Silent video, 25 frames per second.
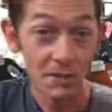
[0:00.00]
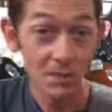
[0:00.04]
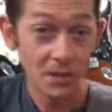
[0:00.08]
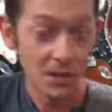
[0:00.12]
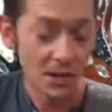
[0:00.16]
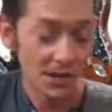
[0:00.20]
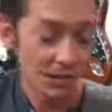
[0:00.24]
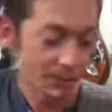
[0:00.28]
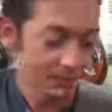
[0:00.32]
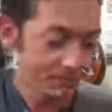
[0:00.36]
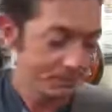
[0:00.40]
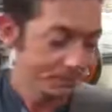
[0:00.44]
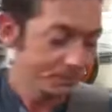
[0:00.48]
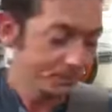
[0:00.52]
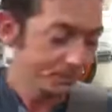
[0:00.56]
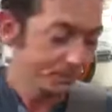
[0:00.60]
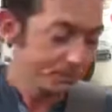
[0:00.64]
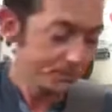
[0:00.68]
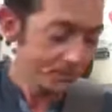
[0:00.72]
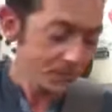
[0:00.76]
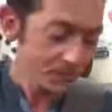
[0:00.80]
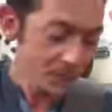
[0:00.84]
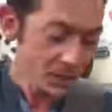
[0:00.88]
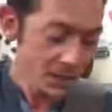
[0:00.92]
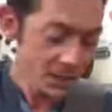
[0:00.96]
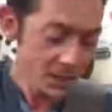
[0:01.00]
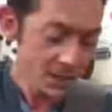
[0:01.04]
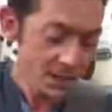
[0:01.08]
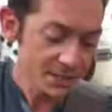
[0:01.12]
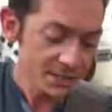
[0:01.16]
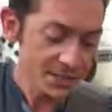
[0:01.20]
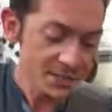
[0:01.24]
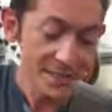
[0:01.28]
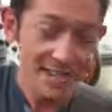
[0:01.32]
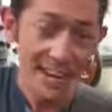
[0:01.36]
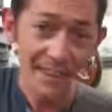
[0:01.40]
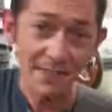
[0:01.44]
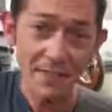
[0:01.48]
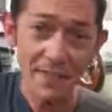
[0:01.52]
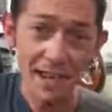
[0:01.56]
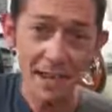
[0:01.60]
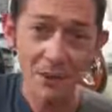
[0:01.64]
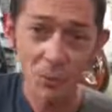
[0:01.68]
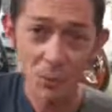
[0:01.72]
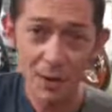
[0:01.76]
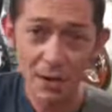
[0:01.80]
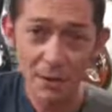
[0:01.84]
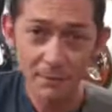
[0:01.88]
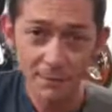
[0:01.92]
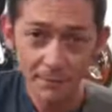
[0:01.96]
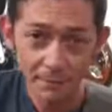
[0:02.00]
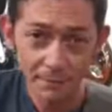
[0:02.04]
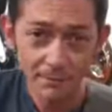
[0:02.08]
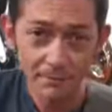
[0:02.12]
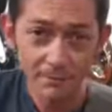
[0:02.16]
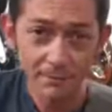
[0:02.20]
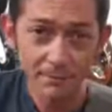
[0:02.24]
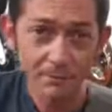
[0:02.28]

song, because it's got that riff.